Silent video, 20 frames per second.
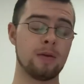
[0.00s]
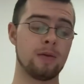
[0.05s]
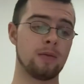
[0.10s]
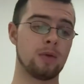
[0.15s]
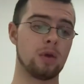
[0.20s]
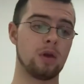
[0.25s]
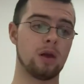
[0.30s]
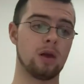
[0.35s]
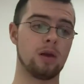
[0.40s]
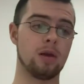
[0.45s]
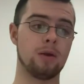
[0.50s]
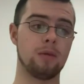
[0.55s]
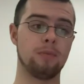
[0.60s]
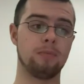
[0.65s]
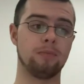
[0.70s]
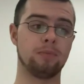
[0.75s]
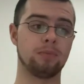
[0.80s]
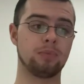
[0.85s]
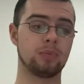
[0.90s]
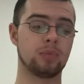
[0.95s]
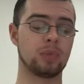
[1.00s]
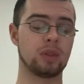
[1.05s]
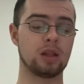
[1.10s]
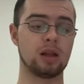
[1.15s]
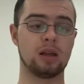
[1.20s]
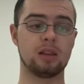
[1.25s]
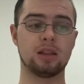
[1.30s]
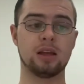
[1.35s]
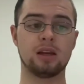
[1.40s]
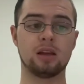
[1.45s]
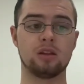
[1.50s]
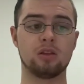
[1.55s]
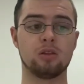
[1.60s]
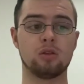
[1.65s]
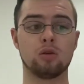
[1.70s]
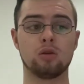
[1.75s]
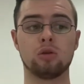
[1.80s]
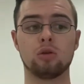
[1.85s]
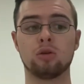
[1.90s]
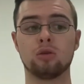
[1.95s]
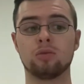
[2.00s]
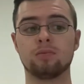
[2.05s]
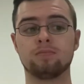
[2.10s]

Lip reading: And then I thought